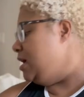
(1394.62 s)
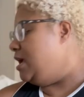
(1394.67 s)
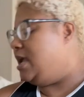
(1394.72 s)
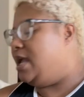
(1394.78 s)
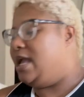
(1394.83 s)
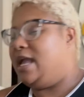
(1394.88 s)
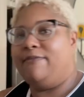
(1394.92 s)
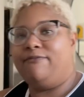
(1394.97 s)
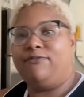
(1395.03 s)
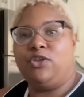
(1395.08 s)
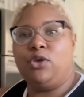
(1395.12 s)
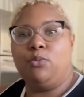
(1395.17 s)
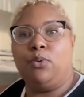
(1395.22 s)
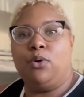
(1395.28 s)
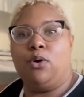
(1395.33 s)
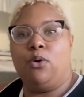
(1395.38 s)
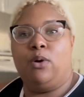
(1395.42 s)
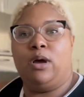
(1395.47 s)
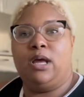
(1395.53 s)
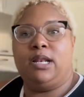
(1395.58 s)
If you
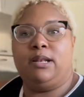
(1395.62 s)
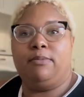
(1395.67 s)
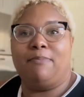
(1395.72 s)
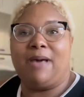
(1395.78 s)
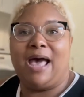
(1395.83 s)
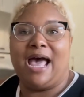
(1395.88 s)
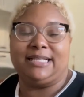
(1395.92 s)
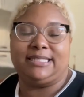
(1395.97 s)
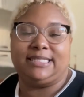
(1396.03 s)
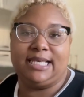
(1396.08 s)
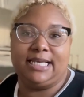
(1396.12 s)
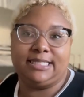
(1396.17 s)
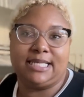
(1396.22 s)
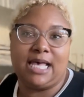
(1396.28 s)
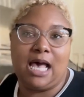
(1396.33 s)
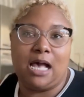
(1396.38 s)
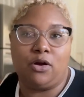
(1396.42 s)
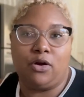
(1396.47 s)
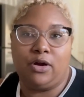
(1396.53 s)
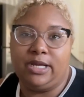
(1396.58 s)
were on my
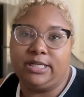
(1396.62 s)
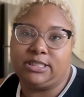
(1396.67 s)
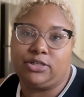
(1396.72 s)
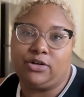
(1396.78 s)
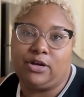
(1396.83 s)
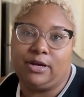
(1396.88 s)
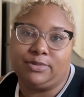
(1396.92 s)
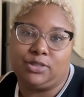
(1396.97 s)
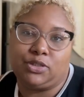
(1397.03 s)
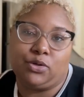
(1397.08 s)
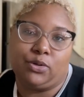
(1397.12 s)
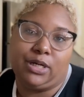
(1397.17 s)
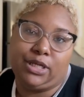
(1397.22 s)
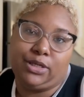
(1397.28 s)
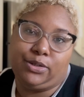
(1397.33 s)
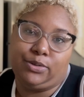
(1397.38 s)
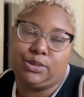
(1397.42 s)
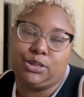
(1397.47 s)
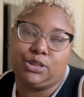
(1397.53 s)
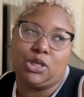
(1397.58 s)
TikTok or Instagram story,
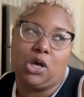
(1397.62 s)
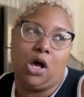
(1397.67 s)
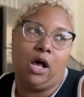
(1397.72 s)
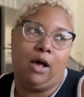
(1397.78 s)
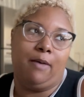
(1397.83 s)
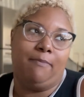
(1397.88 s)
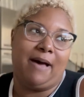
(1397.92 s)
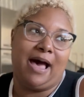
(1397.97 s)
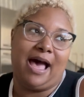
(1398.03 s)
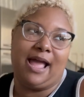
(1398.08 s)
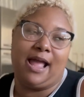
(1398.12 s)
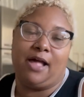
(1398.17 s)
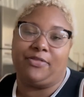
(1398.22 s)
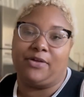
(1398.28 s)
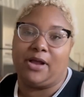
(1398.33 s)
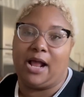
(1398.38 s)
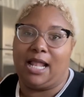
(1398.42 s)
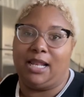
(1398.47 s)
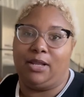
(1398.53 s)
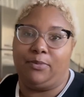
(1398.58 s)
you saw my other
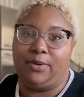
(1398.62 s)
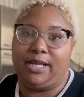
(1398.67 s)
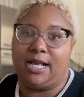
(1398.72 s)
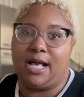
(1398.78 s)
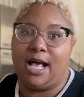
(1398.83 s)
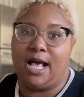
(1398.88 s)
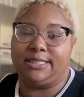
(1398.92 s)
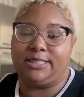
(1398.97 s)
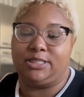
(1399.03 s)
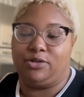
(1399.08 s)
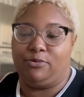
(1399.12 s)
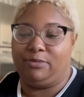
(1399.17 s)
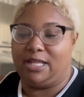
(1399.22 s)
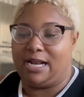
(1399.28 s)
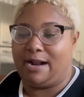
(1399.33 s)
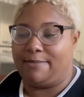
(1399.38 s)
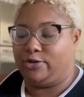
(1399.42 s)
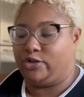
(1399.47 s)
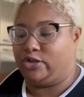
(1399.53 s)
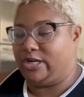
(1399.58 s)
Halloween costume that
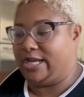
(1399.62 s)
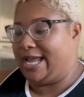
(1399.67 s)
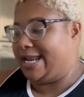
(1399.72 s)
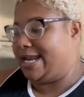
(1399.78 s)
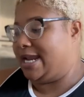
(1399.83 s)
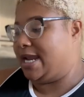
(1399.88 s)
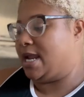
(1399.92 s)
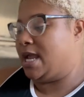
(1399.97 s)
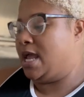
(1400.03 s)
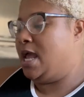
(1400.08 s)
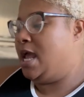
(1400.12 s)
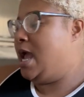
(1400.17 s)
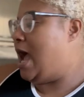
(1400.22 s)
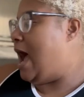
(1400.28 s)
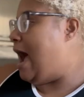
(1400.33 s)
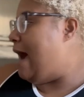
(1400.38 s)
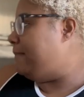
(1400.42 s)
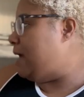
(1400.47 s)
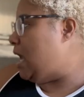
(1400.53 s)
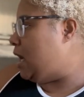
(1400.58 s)
I'm creating.
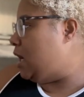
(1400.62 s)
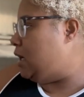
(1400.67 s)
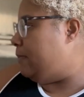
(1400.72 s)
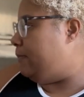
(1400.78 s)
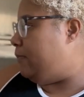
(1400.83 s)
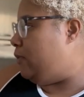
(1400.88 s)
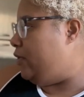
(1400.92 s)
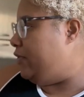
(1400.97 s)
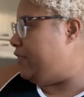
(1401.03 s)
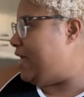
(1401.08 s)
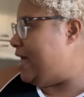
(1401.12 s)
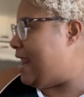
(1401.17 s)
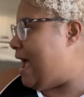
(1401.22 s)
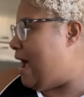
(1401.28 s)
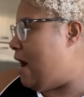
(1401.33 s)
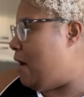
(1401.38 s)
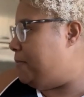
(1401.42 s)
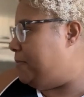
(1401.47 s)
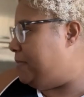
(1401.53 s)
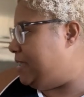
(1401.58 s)
I'm not going to pull that
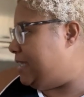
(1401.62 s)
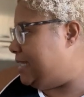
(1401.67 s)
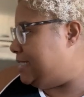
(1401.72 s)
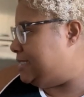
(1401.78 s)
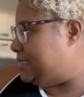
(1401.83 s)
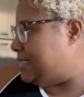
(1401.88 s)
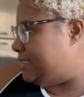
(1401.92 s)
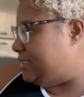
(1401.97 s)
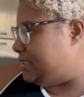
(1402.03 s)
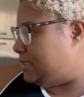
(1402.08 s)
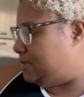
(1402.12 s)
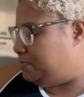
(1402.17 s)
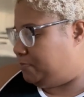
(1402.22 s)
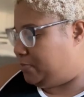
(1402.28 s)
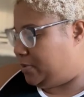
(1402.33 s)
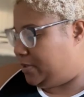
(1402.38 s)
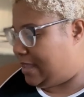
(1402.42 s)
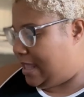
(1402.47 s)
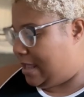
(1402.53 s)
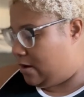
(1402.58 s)
out because I just
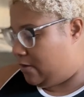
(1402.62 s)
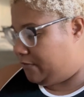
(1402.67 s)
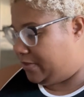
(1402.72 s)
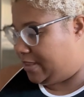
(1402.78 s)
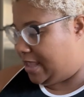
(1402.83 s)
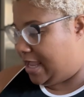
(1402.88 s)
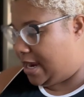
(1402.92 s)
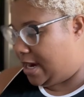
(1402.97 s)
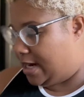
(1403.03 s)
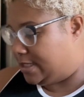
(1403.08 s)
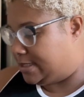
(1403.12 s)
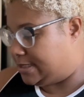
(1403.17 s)
put that over there.